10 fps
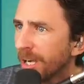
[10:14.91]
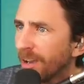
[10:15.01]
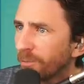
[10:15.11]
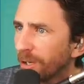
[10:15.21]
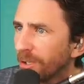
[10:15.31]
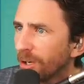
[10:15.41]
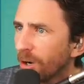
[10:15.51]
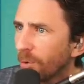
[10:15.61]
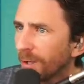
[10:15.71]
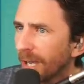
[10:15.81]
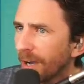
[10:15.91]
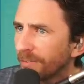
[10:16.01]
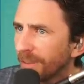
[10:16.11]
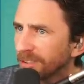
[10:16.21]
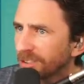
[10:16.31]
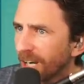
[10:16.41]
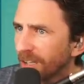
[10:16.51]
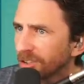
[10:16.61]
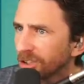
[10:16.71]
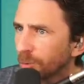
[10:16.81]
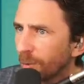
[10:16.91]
If we know we have these challenges,